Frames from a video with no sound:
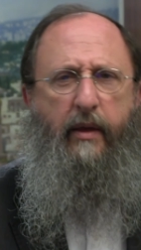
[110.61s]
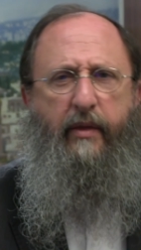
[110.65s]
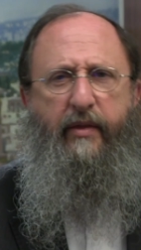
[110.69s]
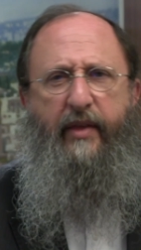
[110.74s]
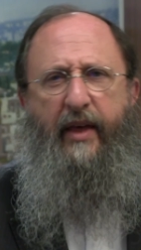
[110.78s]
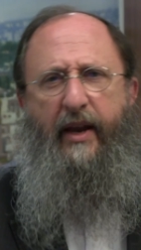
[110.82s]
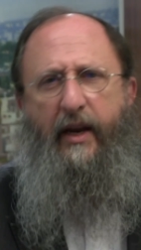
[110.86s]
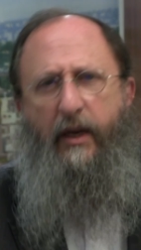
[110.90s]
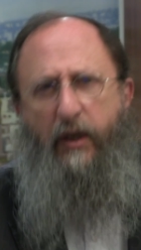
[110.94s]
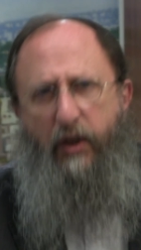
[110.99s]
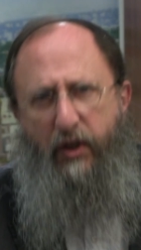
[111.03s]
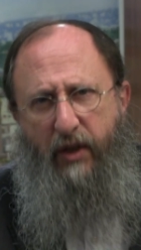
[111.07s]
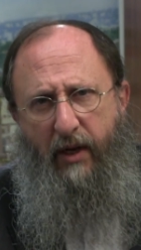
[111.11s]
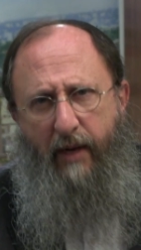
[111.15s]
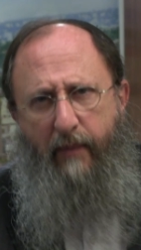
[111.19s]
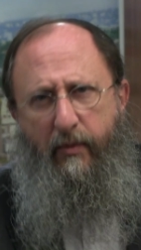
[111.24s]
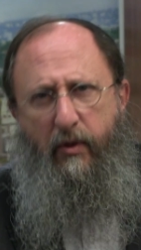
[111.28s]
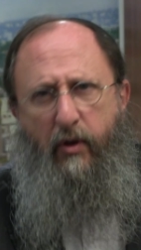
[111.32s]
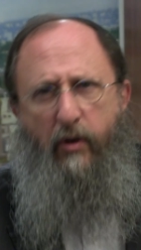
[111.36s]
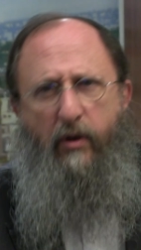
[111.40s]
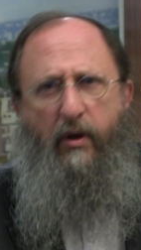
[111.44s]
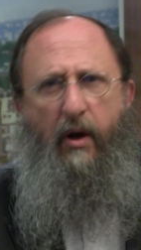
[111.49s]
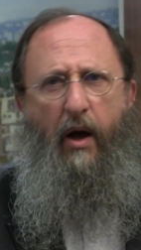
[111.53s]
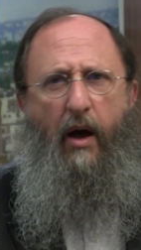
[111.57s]
that Hashem,
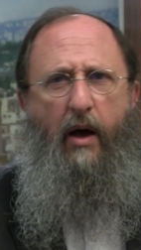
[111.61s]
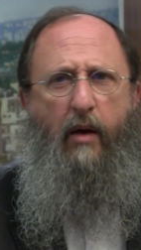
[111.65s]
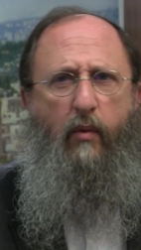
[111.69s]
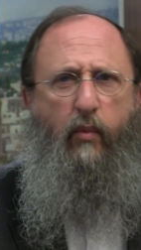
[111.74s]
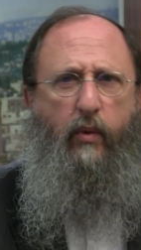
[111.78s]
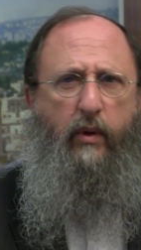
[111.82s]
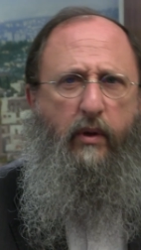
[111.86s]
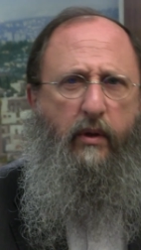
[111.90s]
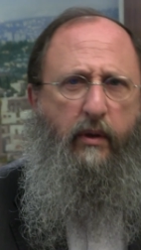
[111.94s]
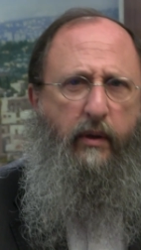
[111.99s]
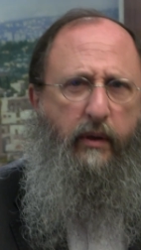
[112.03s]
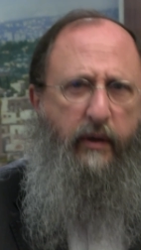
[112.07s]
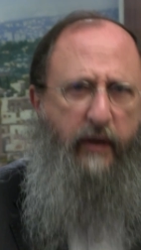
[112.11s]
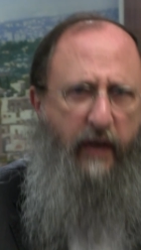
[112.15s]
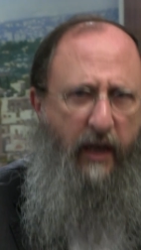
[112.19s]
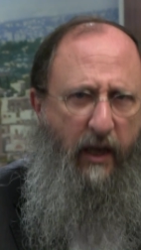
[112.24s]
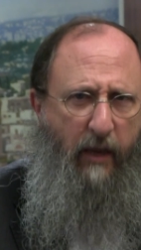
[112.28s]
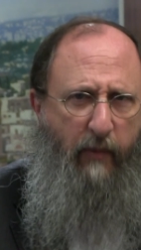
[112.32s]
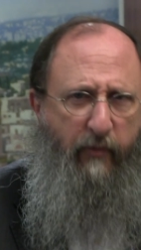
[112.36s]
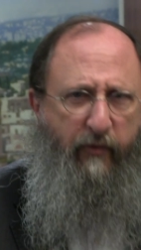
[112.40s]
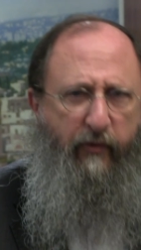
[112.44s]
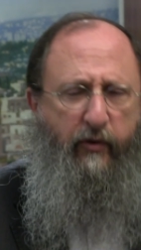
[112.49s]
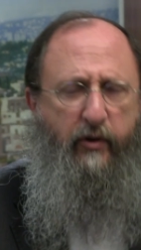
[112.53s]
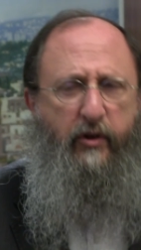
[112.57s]
your God, will
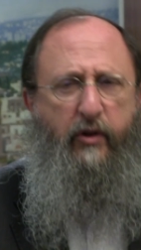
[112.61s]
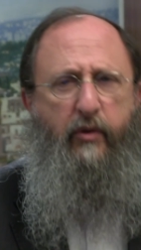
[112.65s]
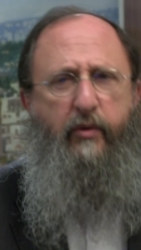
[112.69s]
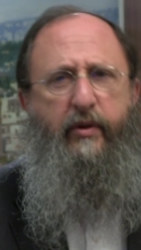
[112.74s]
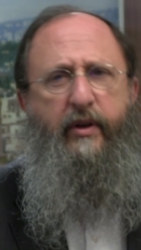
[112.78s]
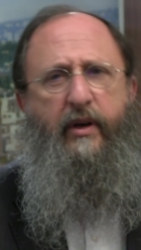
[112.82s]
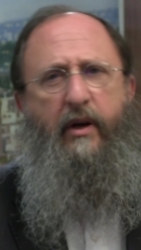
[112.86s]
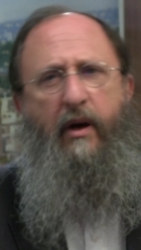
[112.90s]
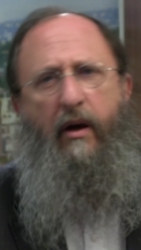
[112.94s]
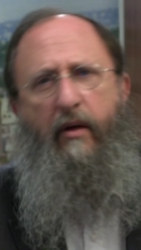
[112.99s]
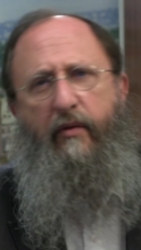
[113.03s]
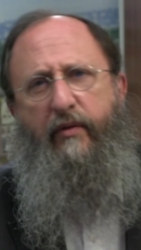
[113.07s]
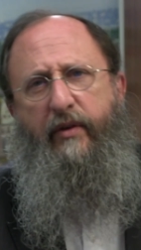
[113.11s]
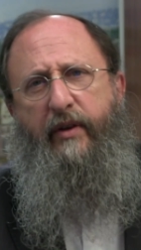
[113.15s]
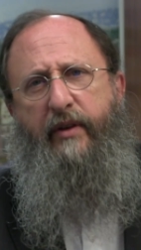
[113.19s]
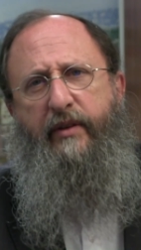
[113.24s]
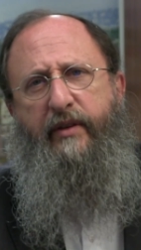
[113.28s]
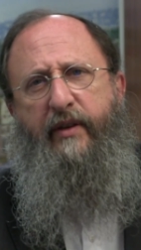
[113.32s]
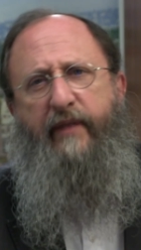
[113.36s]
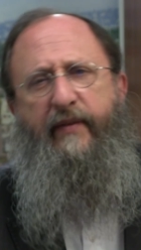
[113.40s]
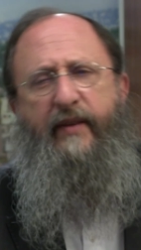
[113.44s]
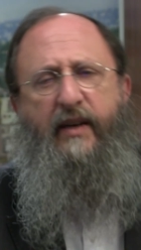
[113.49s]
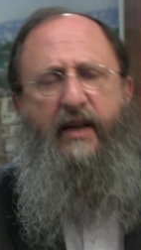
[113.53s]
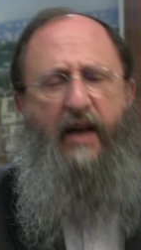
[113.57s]
keep for you the
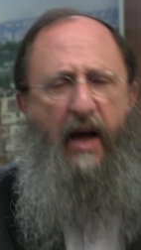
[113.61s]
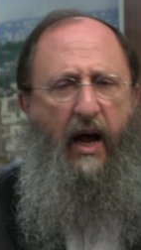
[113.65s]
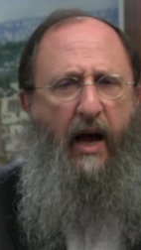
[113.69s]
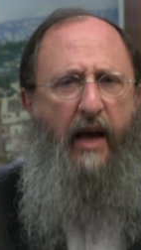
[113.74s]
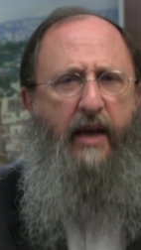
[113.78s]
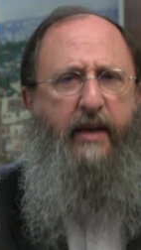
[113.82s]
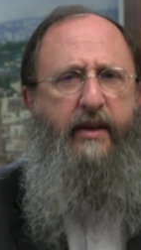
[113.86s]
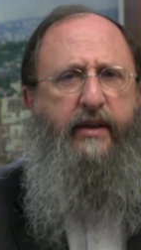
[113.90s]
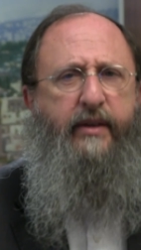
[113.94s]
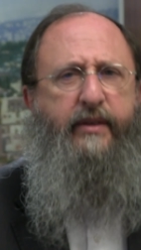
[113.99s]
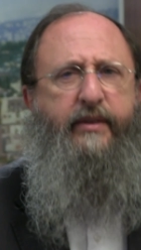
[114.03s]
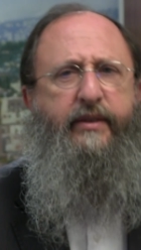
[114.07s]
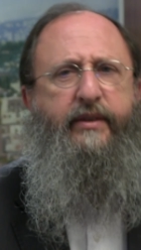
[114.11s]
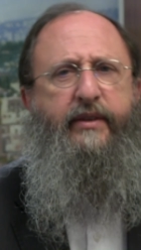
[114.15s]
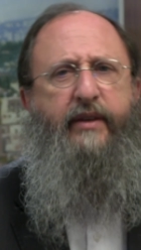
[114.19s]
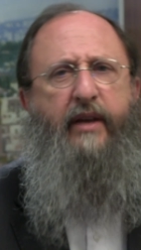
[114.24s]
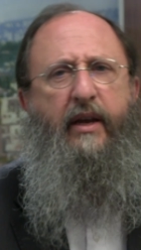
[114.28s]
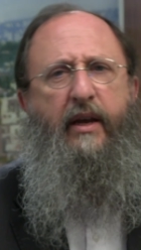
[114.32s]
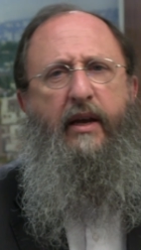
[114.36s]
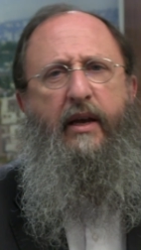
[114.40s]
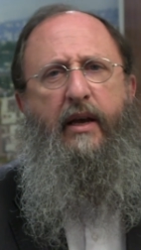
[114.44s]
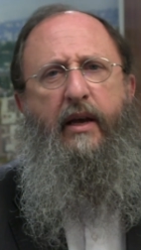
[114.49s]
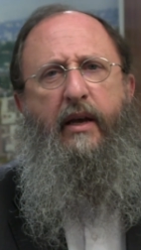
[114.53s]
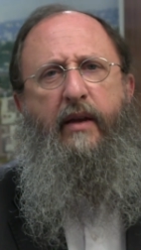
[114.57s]
covenant and the kindness
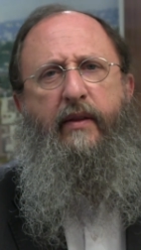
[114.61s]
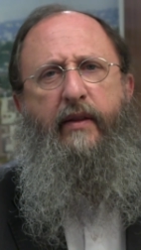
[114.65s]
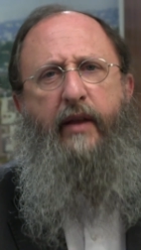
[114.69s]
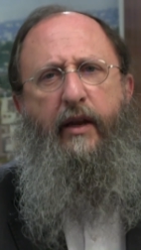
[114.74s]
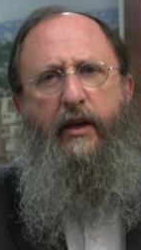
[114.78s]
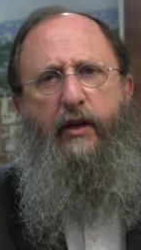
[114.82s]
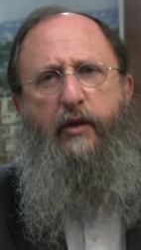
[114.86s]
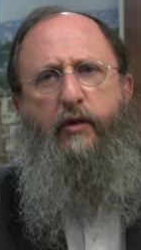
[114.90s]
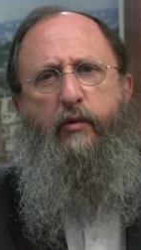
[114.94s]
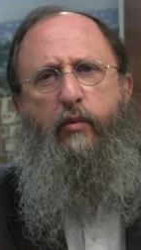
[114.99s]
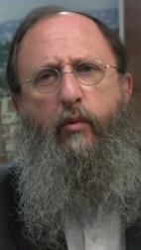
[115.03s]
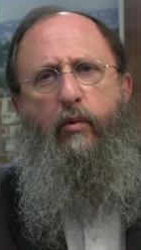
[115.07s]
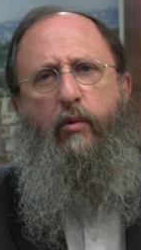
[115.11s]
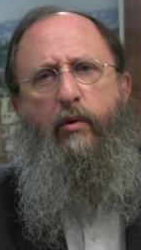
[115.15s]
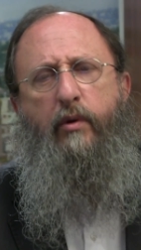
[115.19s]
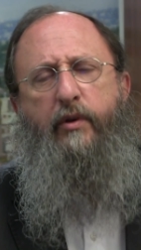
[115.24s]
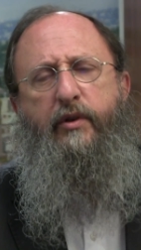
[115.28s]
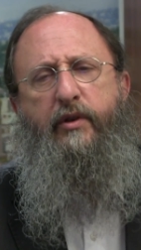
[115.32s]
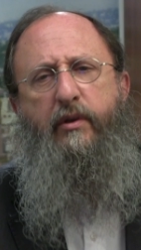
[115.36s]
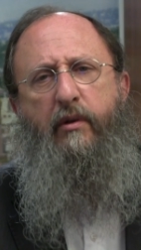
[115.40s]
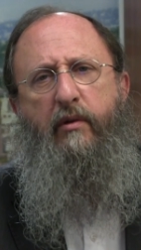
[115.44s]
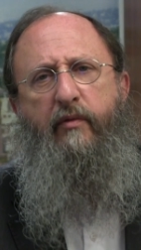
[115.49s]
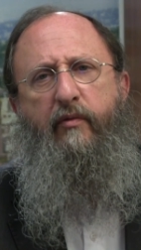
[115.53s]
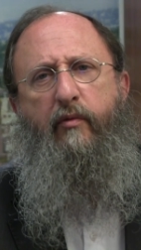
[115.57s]
that He swore
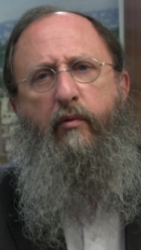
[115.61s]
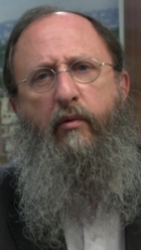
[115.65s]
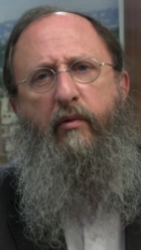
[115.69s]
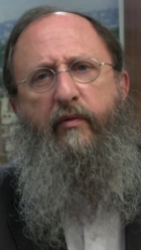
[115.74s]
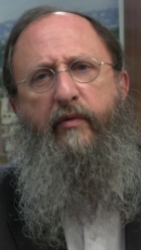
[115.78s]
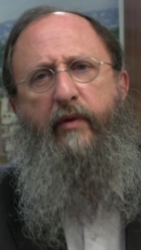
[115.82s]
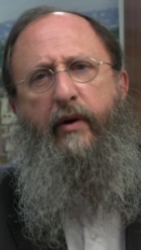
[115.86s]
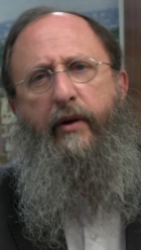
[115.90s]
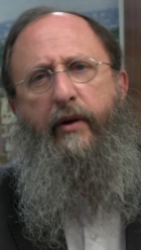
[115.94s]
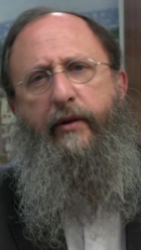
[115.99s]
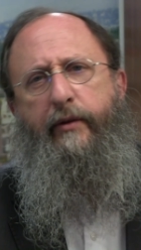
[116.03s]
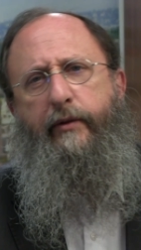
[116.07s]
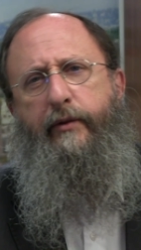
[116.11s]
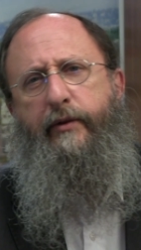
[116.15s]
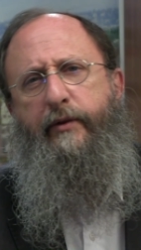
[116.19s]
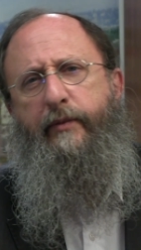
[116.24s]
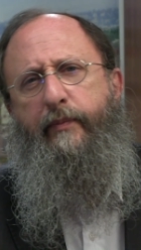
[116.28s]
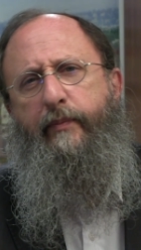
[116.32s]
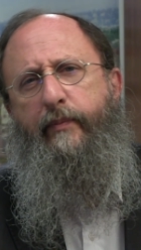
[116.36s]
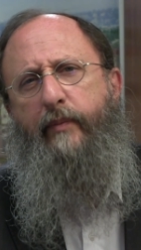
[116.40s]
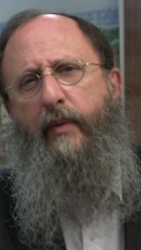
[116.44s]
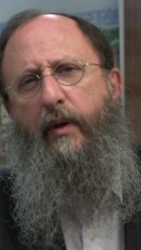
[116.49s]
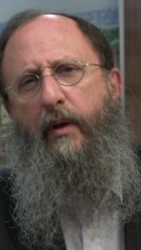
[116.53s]
to your forefathers.